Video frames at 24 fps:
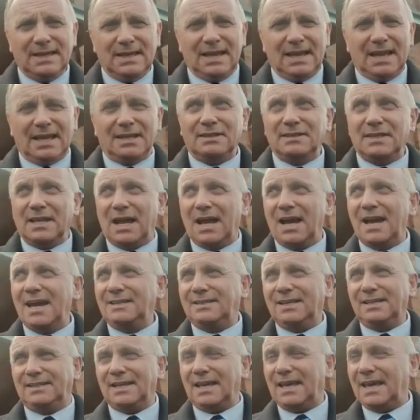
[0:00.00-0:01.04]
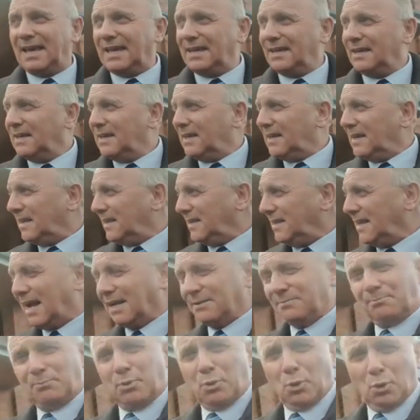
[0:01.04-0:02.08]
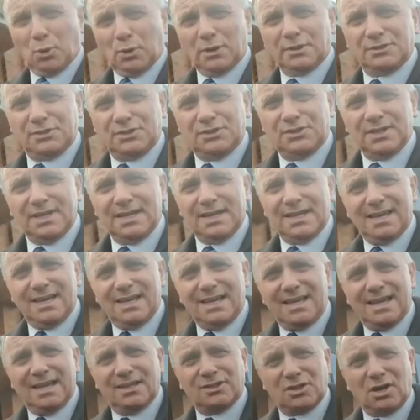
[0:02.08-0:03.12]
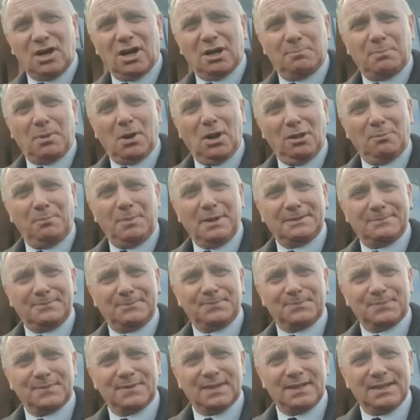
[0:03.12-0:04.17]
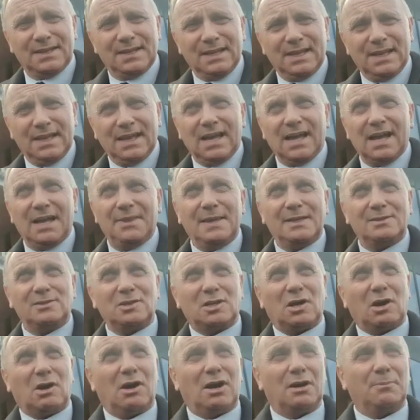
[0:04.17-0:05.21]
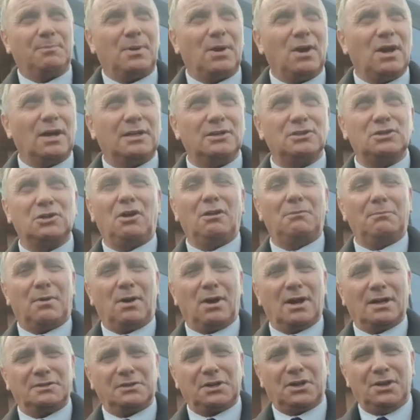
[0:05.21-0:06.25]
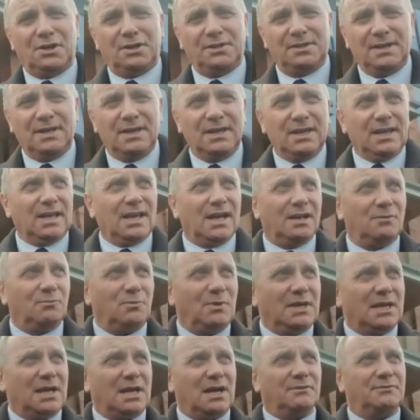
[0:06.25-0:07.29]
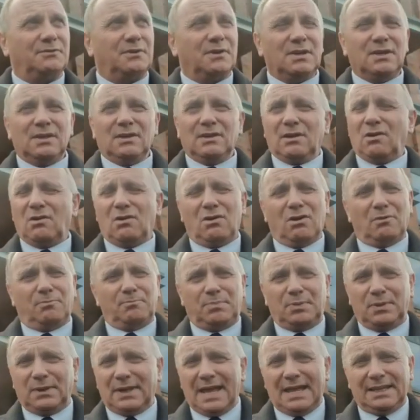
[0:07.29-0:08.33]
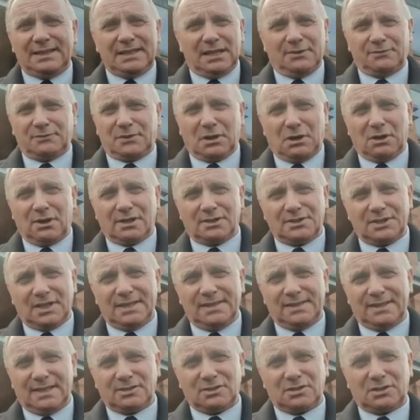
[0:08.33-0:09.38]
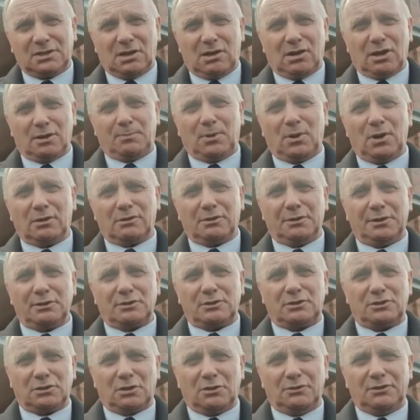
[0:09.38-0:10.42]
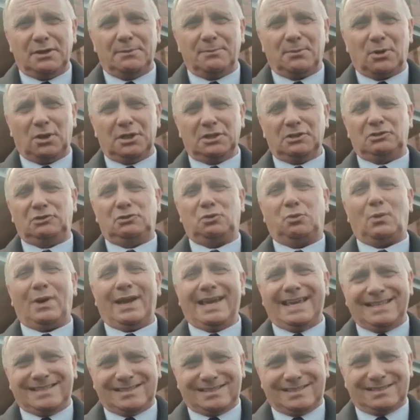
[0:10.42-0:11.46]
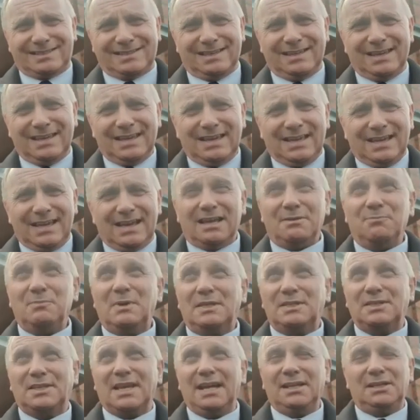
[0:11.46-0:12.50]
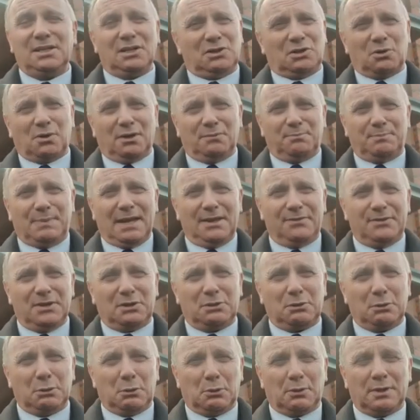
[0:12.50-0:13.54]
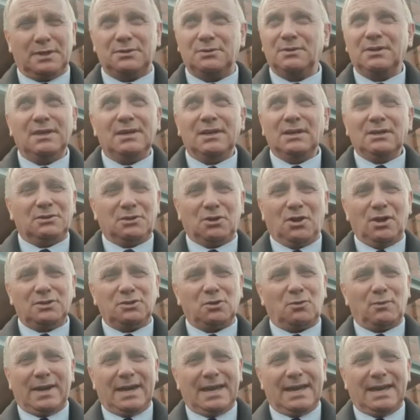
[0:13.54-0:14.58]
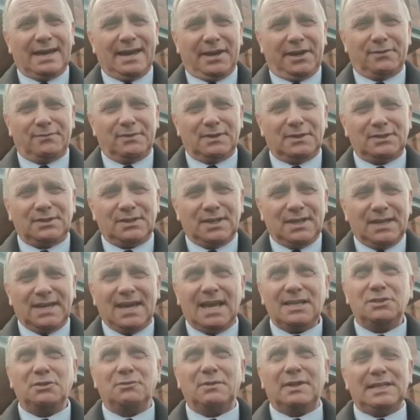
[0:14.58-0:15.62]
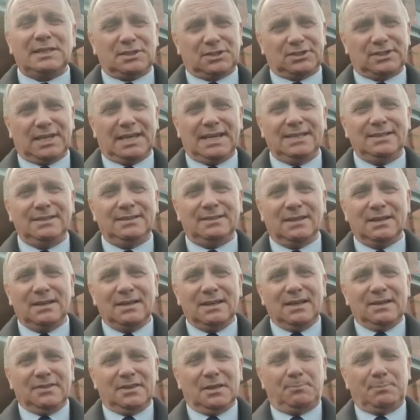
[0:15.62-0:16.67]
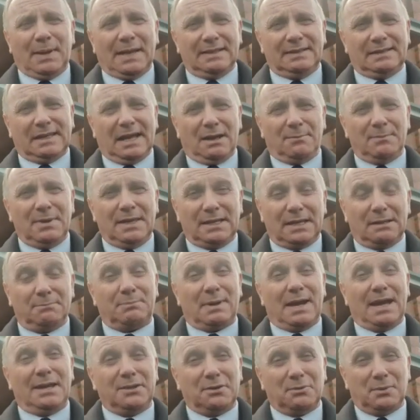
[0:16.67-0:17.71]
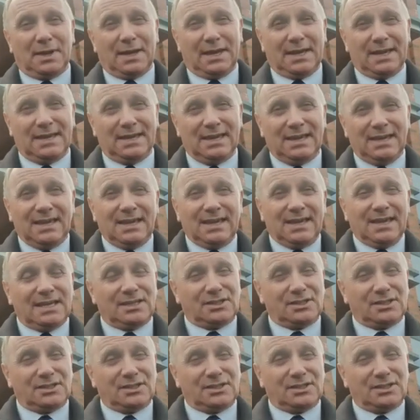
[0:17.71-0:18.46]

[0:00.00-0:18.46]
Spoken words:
And now today, that porch is our pulpit and this car park is all marked out, and we have plenty of cars in this car park on a Sunday morning twice, and we say to God be the glory. So God's way ahead of us. He's already seen the pandemic, and by the way, he's